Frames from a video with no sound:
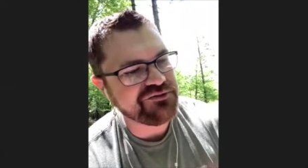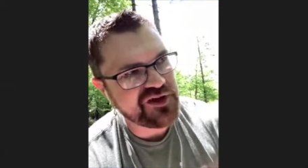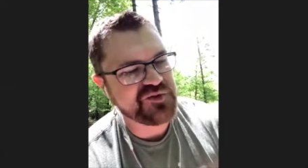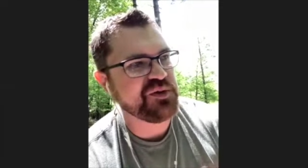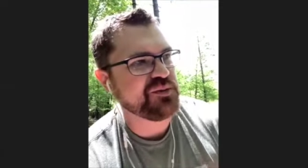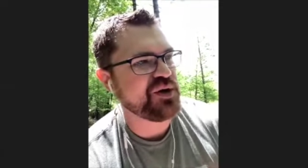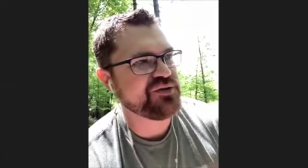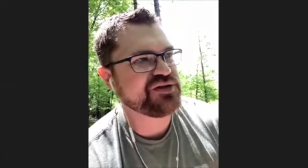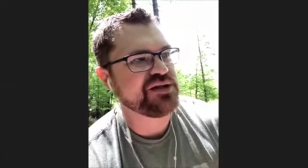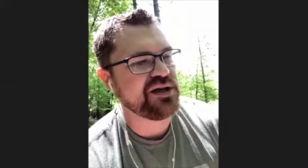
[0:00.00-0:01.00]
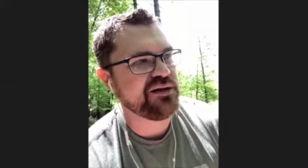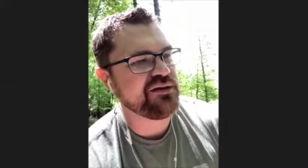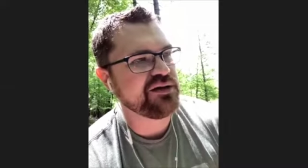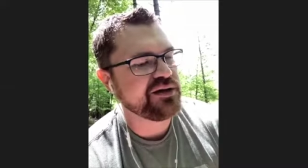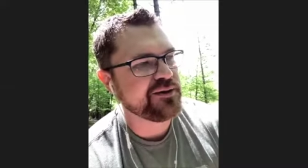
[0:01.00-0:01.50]
Facebook posting not
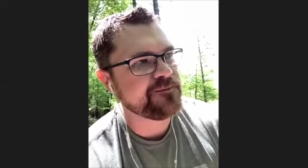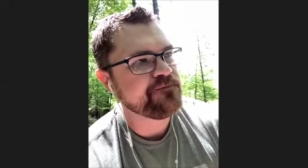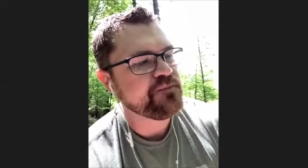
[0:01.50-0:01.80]
long ago,